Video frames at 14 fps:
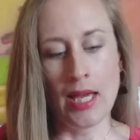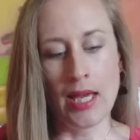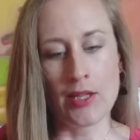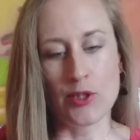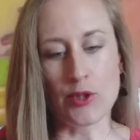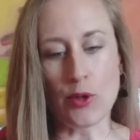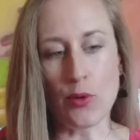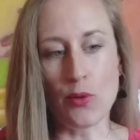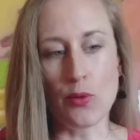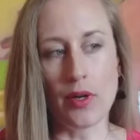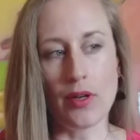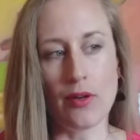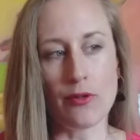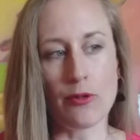So
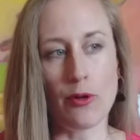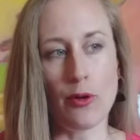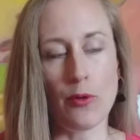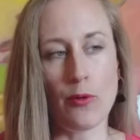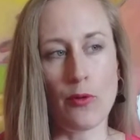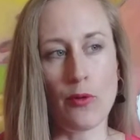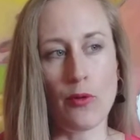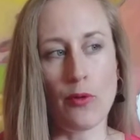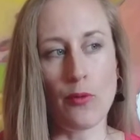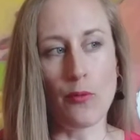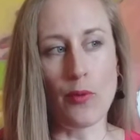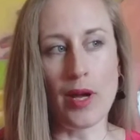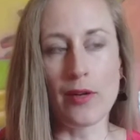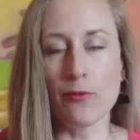
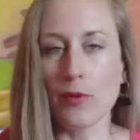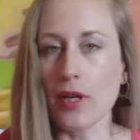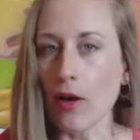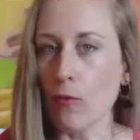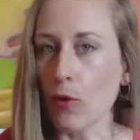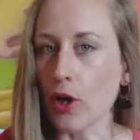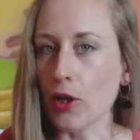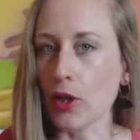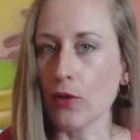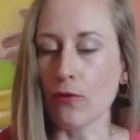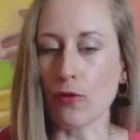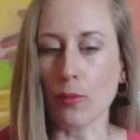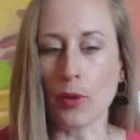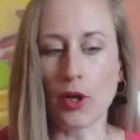when we are working
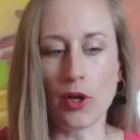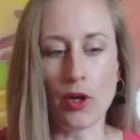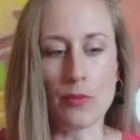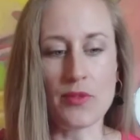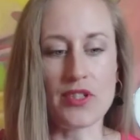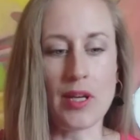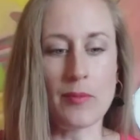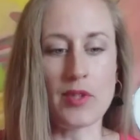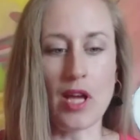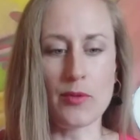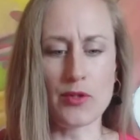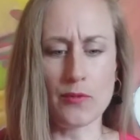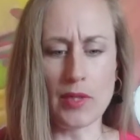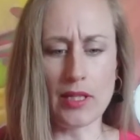from home,
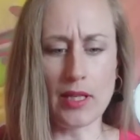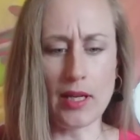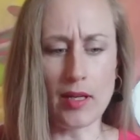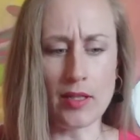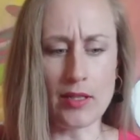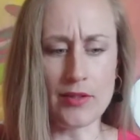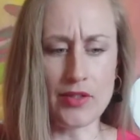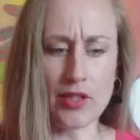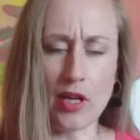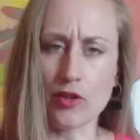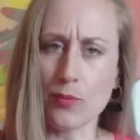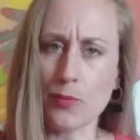sometimes we can start to